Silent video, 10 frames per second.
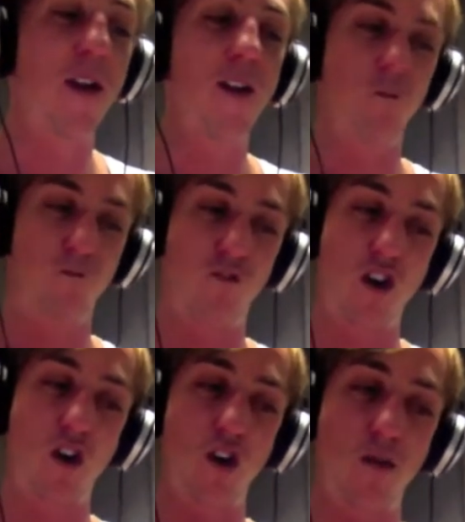
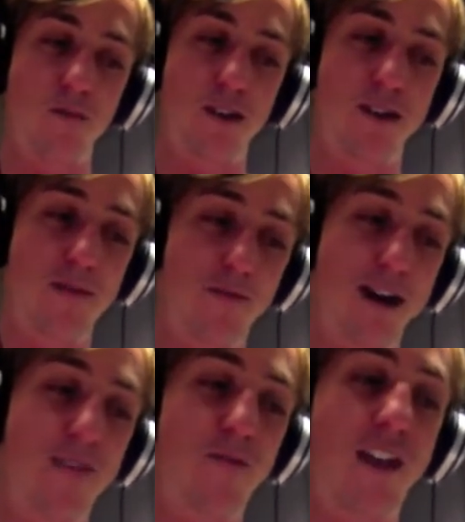Firm
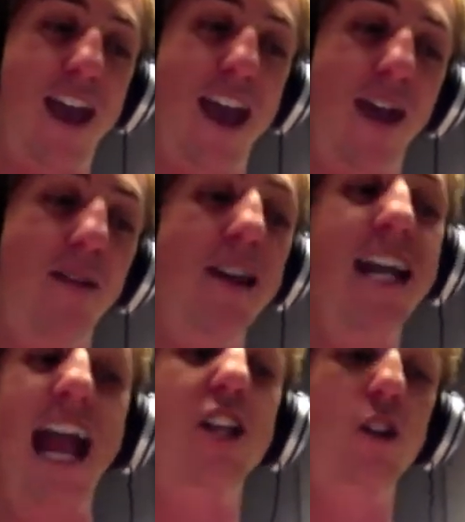but fair.
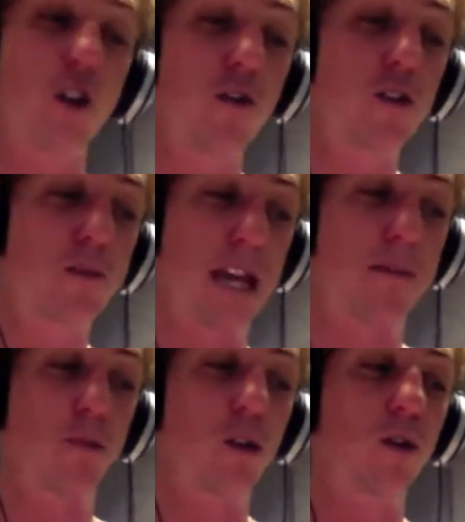And to those
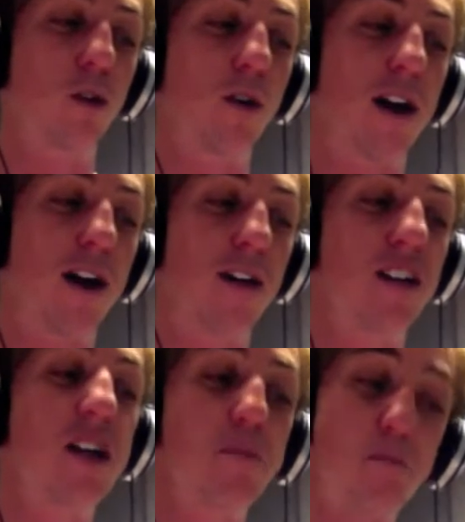people who are
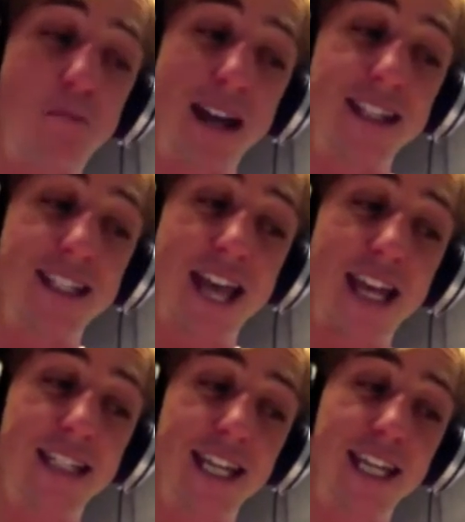
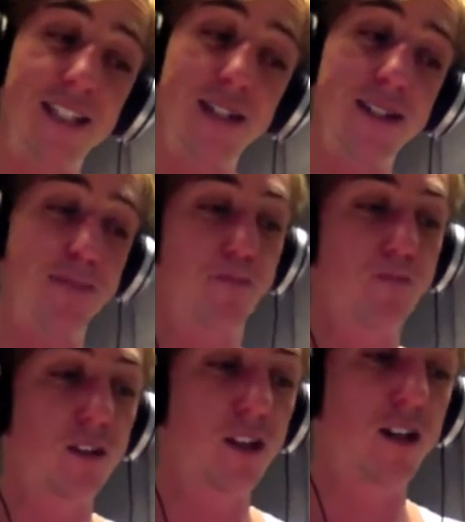bite-sized eaters,
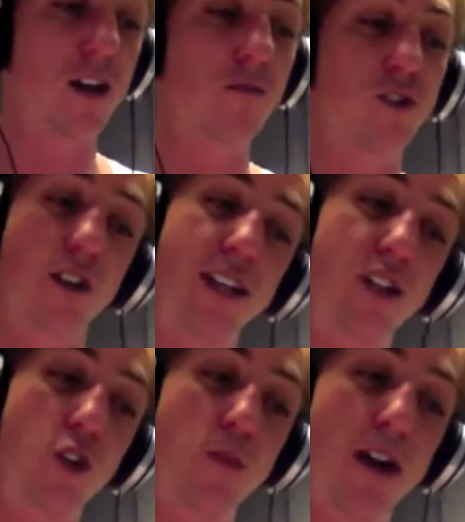you know, don't eat
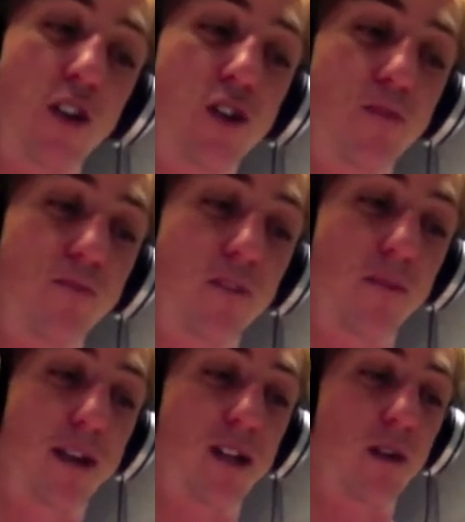too much
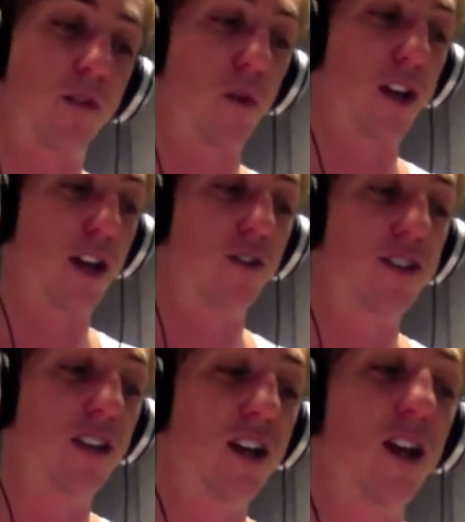compared to everyone
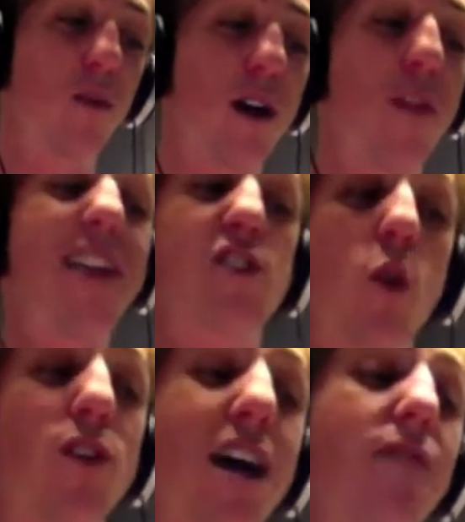else, well, that's
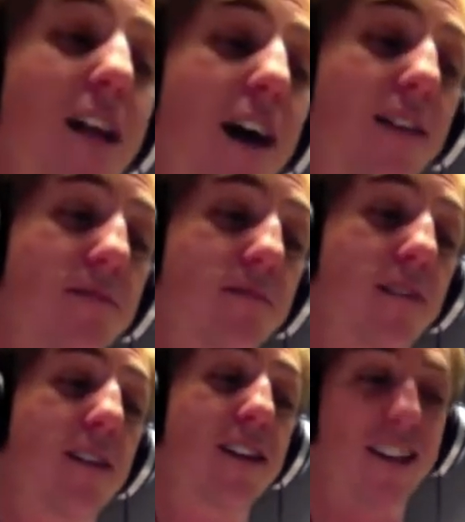your tough luck.
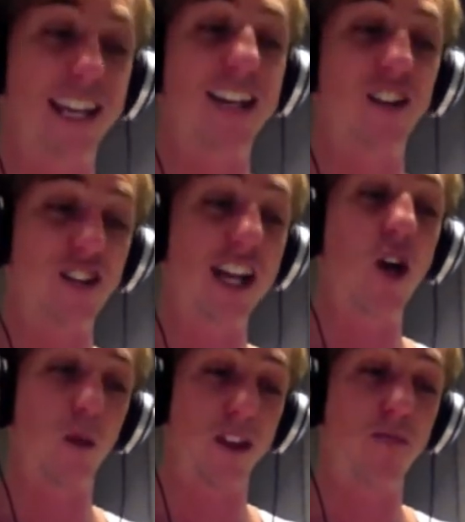Either
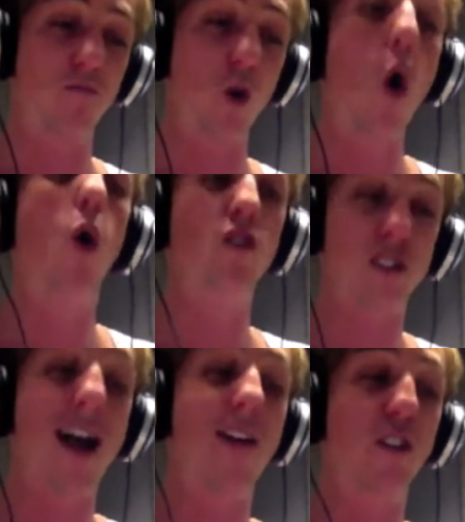deal with it or
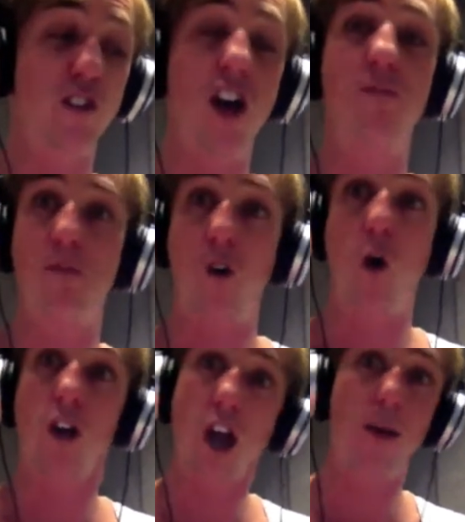starve yourself
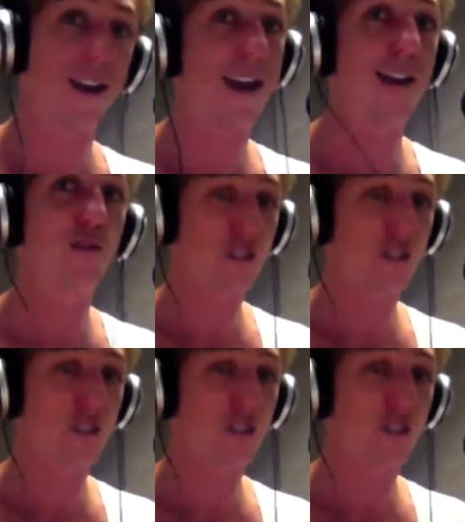before going out.